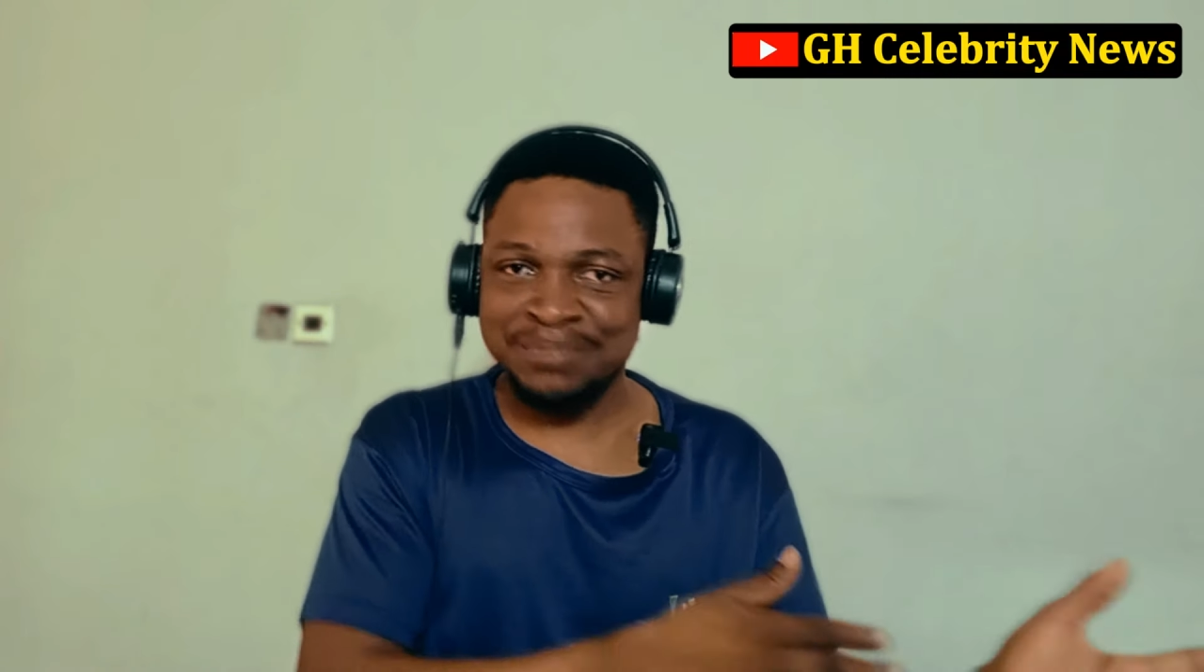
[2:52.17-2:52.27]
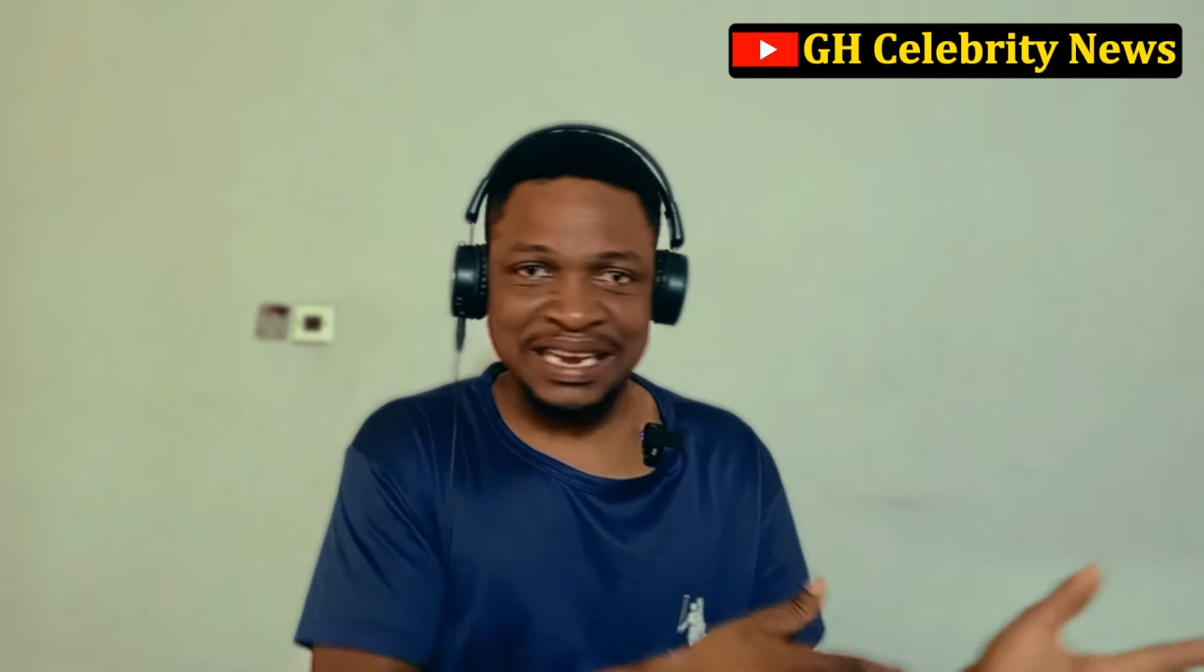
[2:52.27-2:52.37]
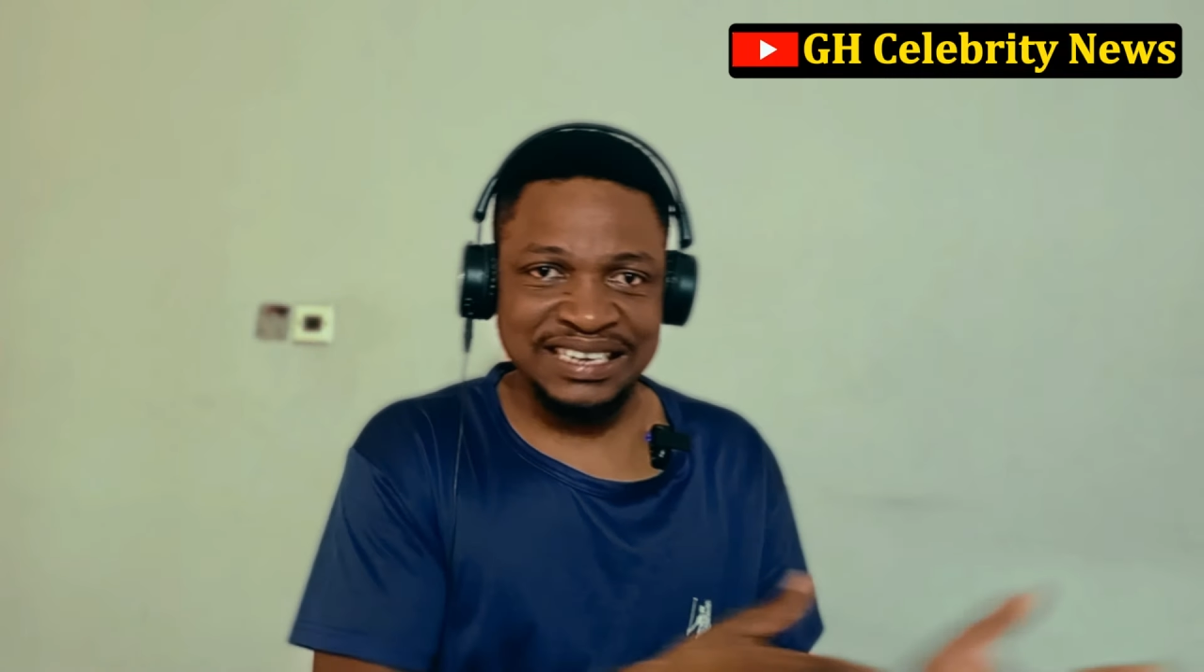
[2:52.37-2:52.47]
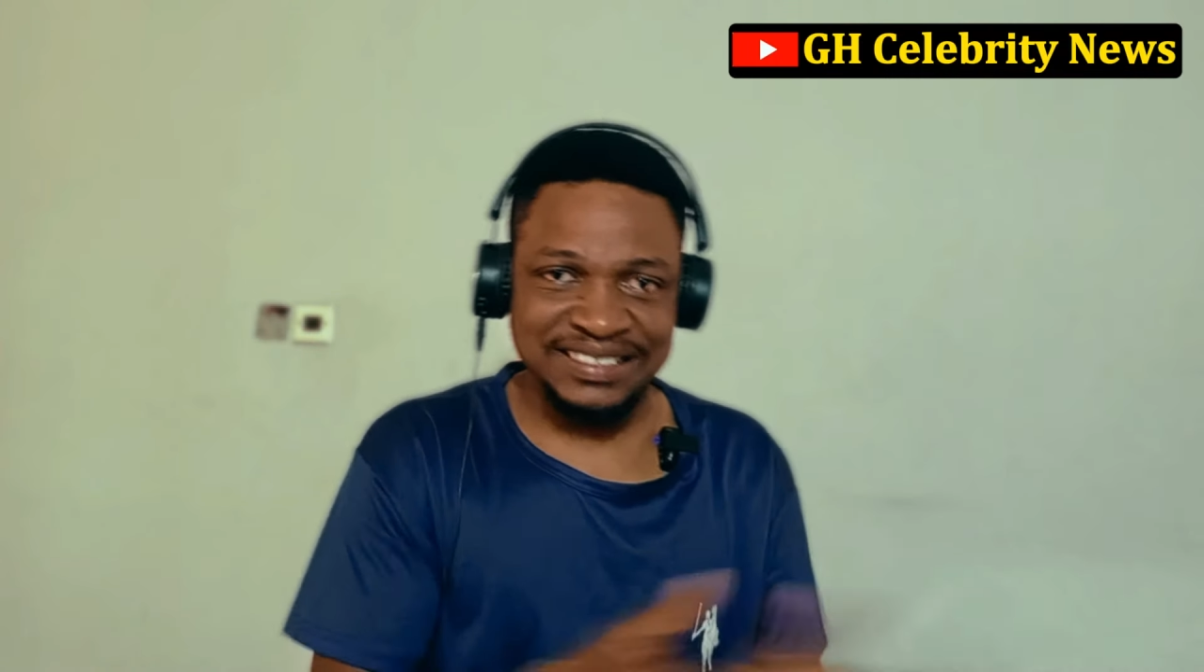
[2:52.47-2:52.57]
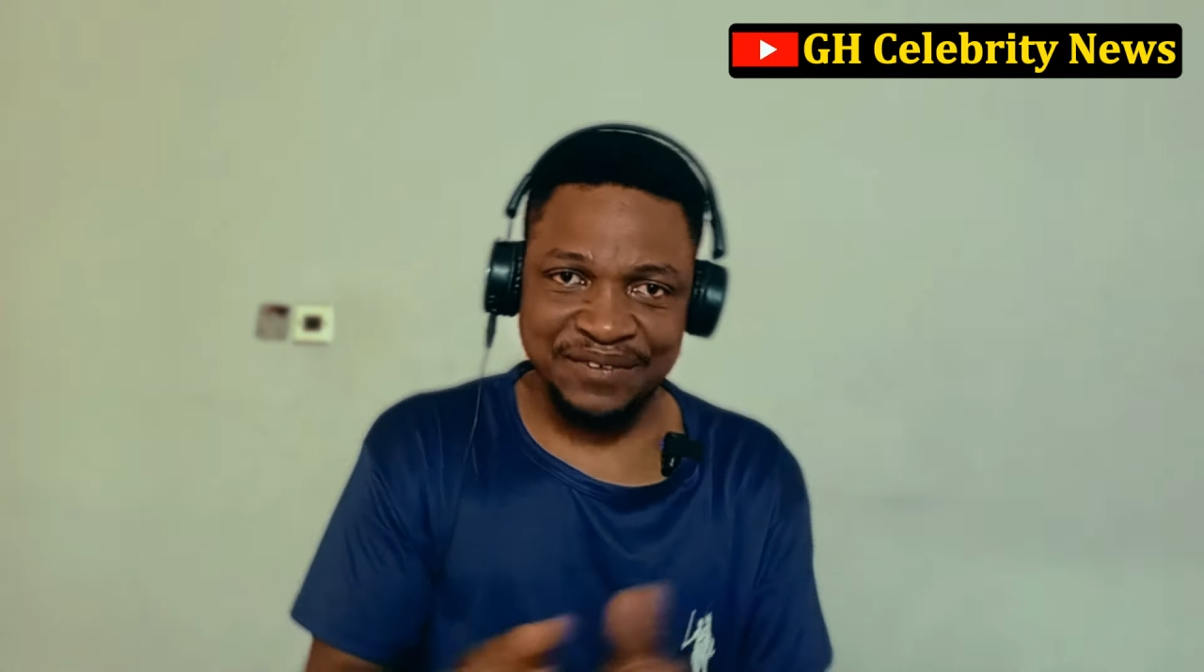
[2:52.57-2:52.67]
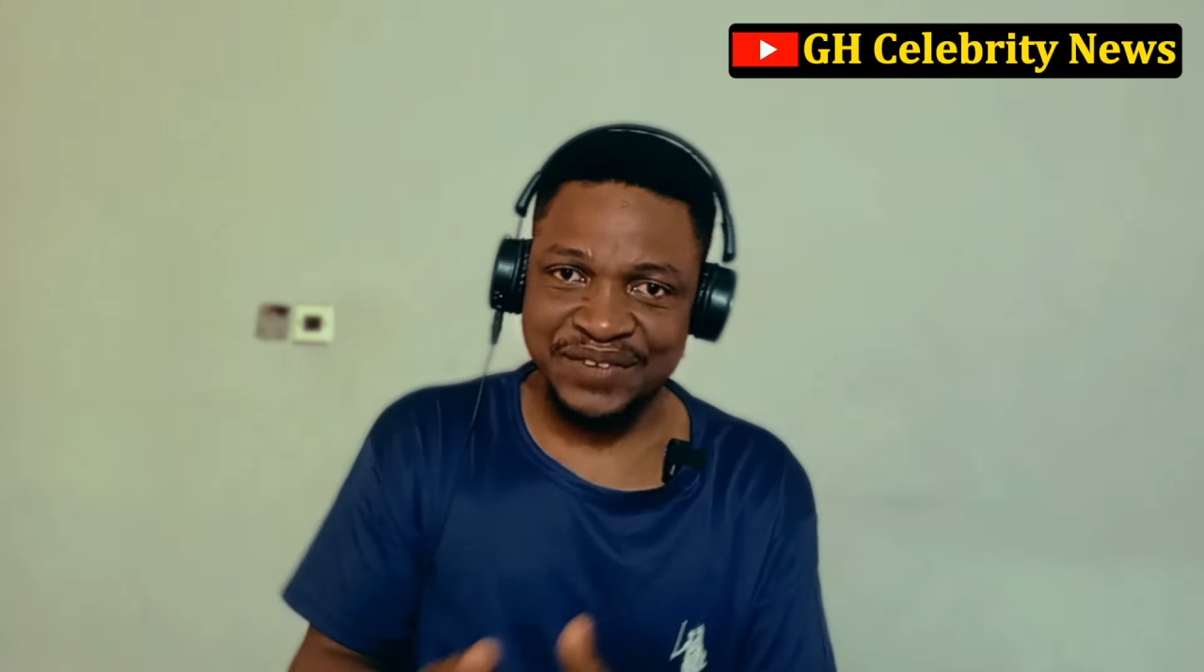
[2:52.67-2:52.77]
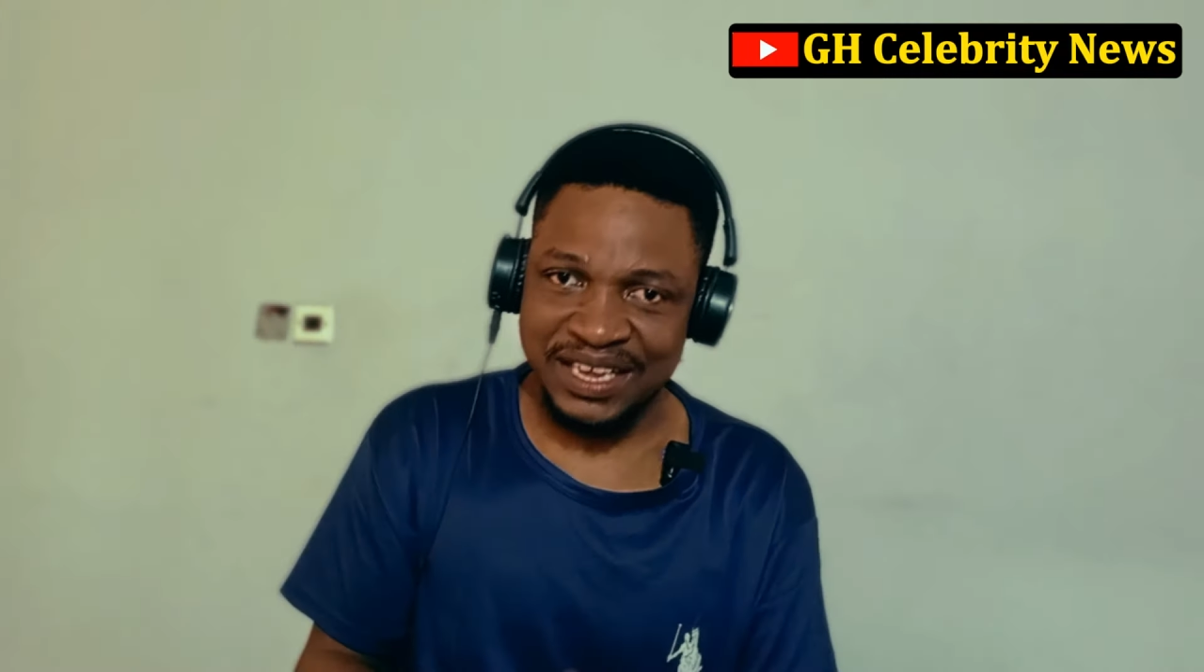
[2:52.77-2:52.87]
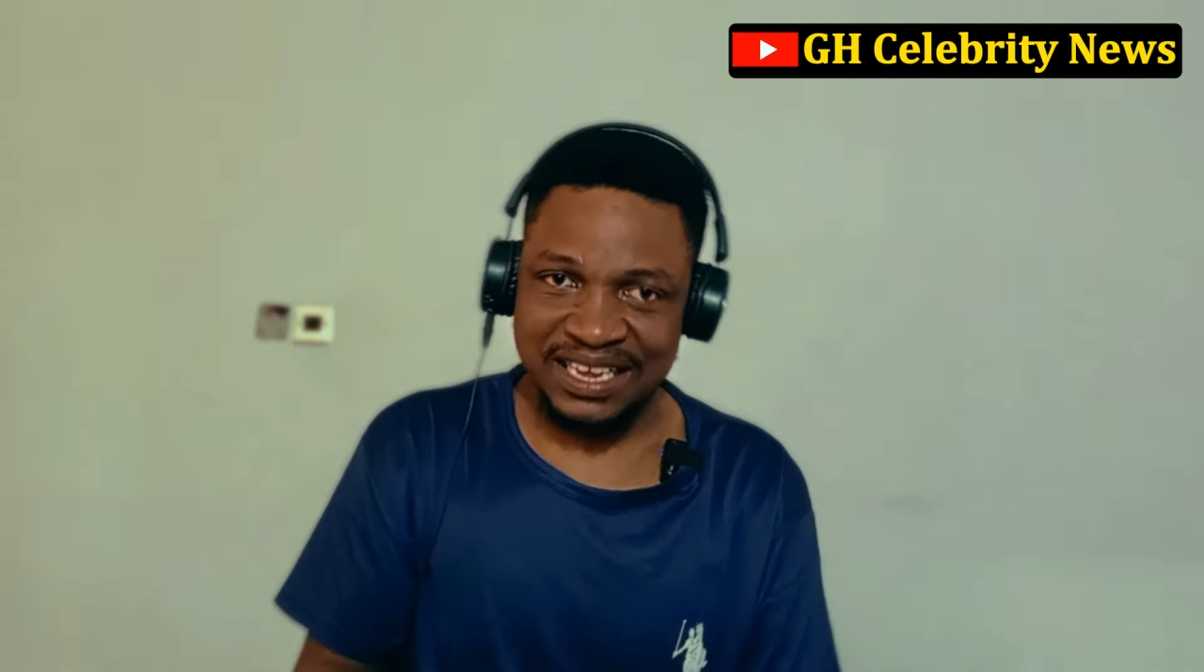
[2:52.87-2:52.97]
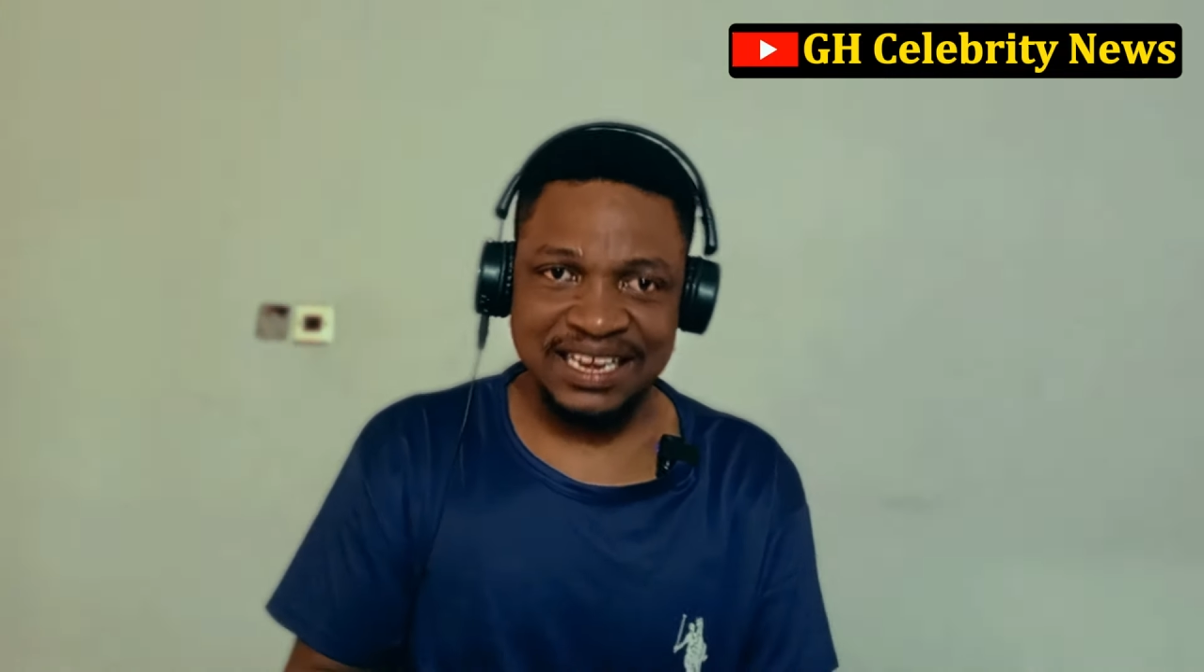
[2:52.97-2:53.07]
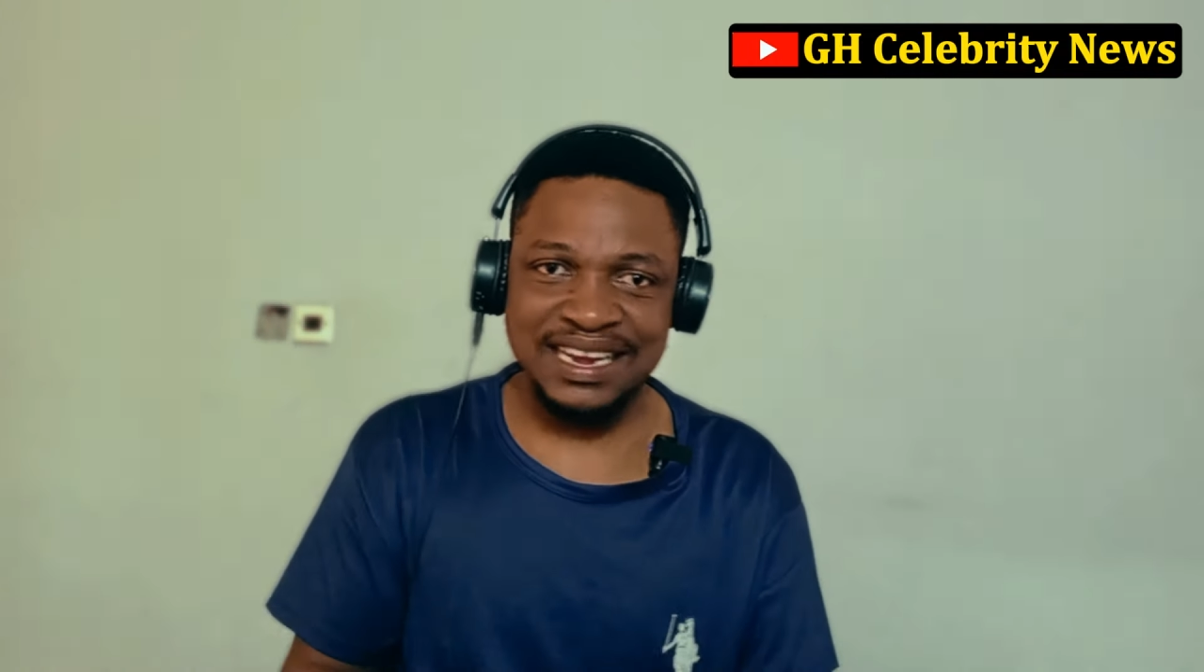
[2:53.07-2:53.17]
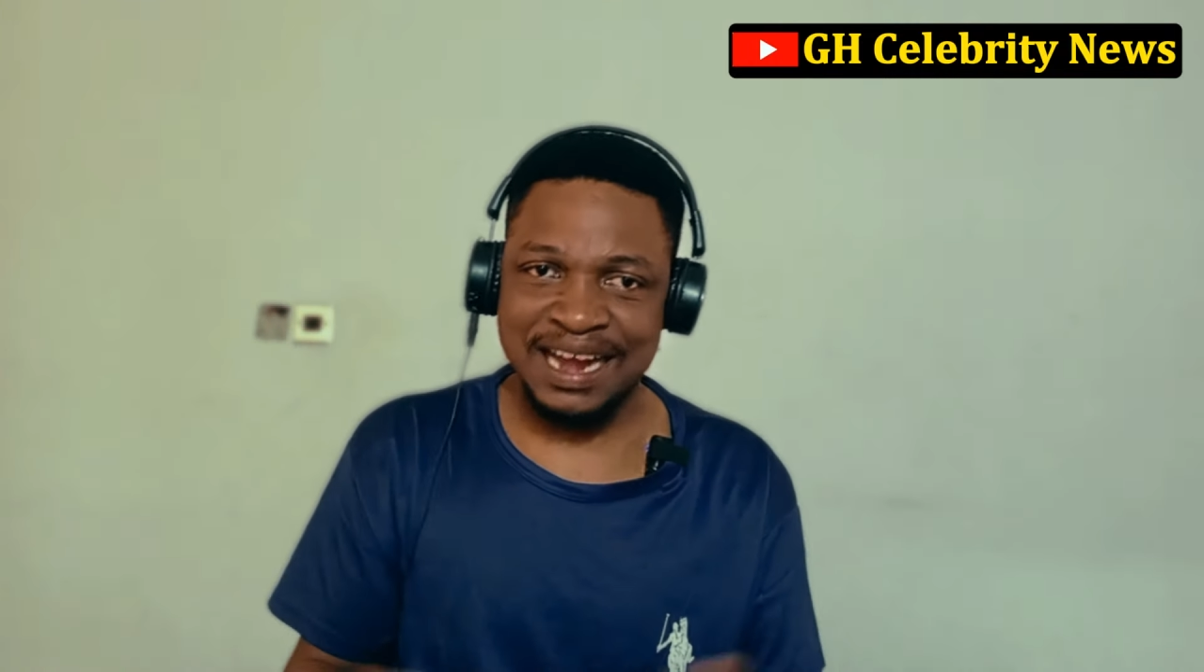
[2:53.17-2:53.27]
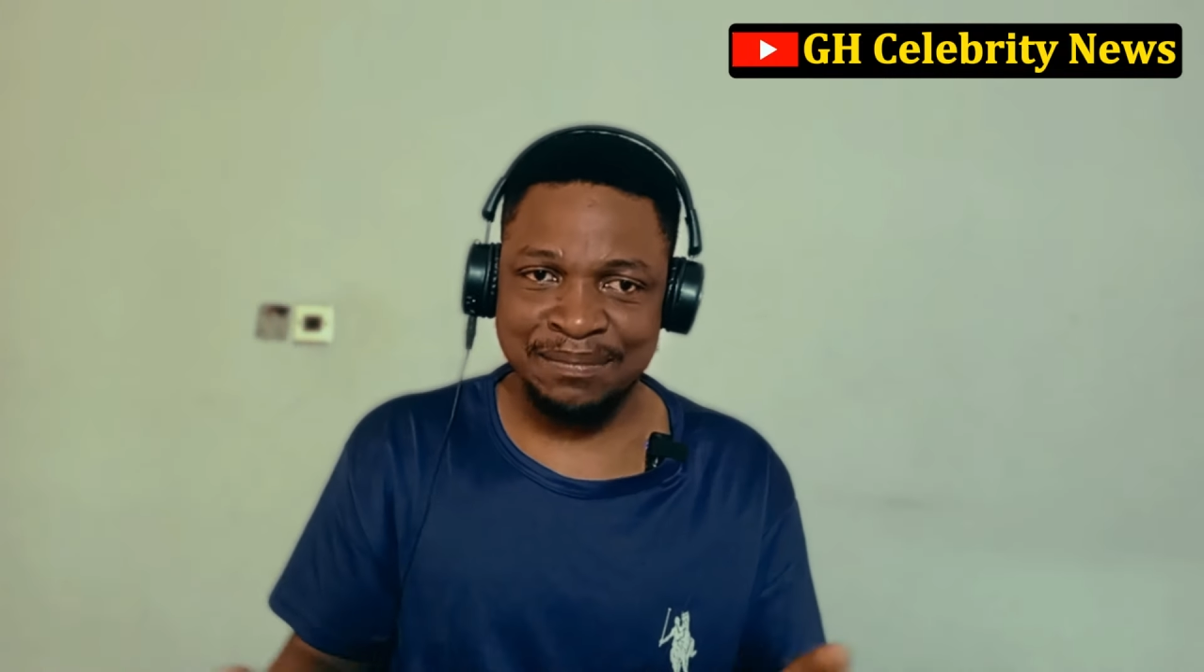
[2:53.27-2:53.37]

Melissa think